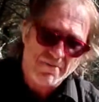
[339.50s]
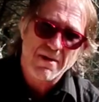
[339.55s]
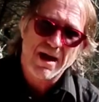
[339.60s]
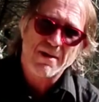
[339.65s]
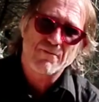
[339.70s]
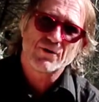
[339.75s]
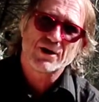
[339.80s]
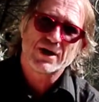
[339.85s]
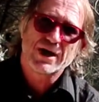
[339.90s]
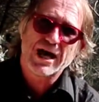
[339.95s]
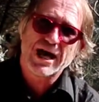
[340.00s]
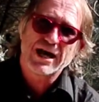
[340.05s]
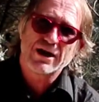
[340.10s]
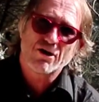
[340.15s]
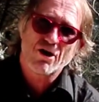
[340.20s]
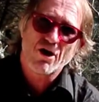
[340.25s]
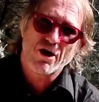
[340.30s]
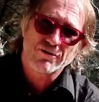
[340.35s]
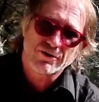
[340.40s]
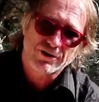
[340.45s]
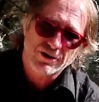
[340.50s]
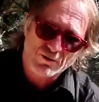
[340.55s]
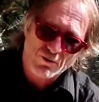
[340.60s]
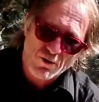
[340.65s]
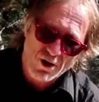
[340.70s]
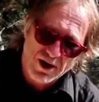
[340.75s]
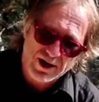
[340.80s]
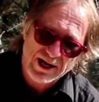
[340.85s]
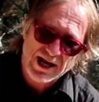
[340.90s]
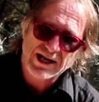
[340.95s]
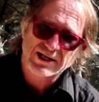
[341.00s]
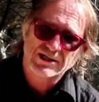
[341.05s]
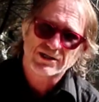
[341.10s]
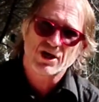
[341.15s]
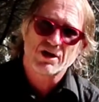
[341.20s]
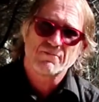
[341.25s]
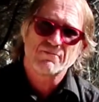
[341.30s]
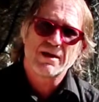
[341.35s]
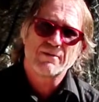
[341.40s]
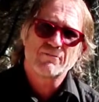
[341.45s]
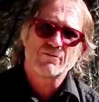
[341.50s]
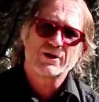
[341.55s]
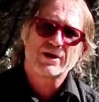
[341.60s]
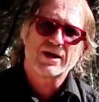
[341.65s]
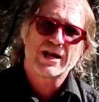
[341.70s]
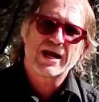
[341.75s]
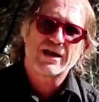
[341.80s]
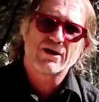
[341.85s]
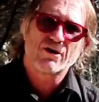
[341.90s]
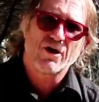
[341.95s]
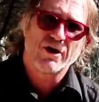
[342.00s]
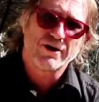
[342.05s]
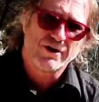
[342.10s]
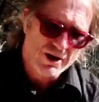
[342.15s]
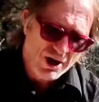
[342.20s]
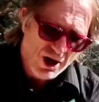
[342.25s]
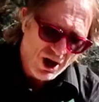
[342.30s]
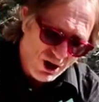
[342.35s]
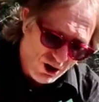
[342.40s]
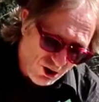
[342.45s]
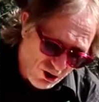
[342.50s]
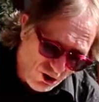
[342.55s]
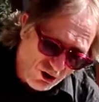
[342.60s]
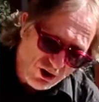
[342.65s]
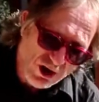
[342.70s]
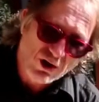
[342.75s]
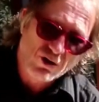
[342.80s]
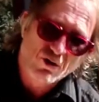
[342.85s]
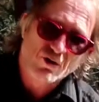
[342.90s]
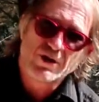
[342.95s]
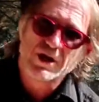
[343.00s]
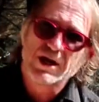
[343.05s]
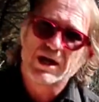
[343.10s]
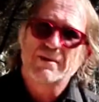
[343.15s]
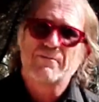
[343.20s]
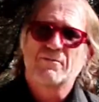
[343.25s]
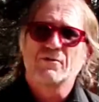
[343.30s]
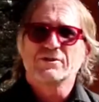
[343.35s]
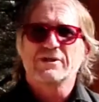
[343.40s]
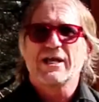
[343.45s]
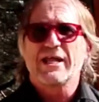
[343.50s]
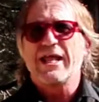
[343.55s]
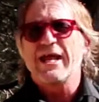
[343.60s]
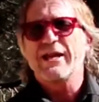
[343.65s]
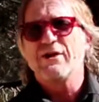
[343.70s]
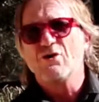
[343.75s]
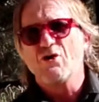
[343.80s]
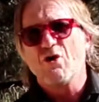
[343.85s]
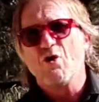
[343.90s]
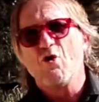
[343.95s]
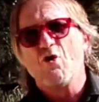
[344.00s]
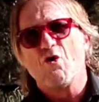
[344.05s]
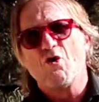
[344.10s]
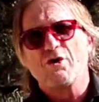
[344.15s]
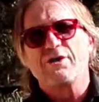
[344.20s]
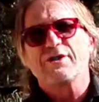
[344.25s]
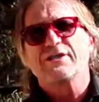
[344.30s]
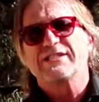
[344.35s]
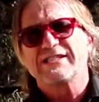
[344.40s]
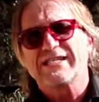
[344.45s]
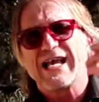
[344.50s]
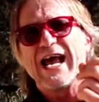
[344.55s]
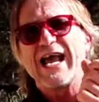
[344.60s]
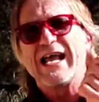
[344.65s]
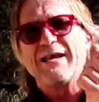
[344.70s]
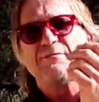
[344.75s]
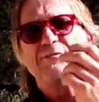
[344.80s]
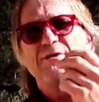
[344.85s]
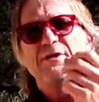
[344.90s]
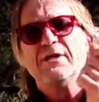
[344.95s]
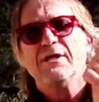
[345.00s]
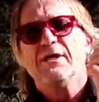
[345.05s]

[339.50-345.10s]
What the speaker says: mammary gland line with the right-hand side mammary gland line. Look at all the nipples. Are they all the same